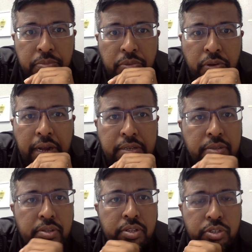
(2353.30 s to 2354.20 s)
All right.
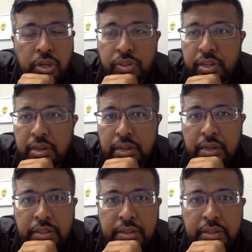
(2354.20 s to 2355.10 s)
So I think
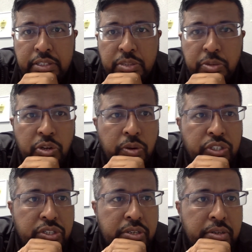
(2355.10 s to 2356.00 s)
there's no more
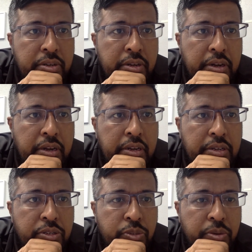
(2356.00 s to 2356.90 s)
question.
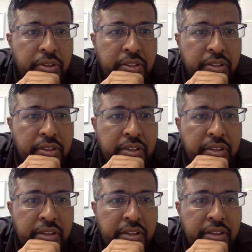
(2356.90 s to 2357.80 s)
I do want to thank
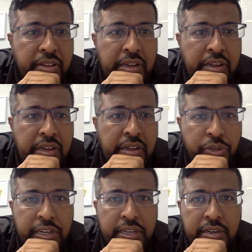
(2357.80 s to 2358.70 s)
everybody for
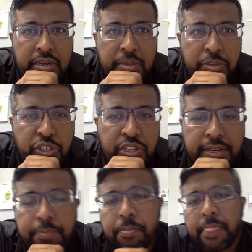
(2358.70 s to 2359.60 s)
tuning in. I really appreciate
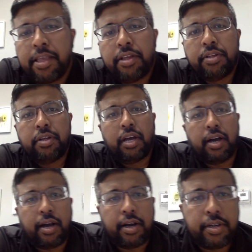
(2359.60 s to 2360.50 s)
it.
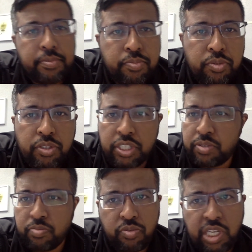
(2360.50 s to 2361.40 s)

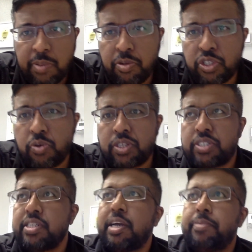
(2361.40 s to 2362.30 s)
Just keep those
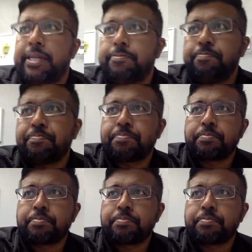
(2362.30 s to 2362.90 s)
questions coming in,